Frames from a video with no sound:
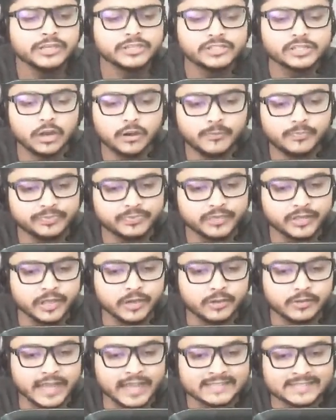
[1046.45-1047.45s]
So, you
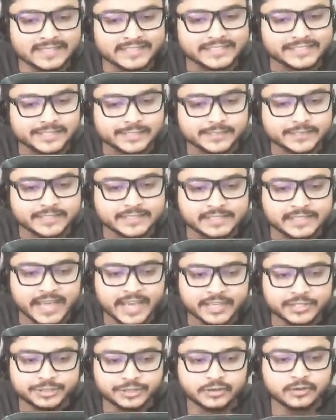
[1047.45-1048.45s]
know, at this current
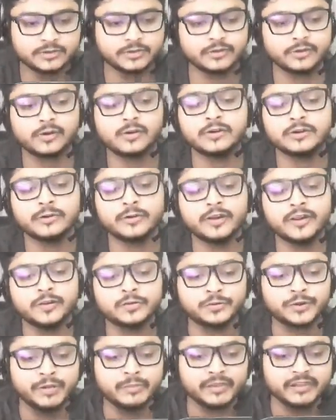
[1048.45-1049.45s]
stage, you're in a
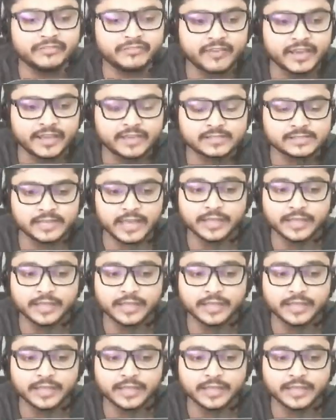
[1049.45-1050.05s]
dreaming phase.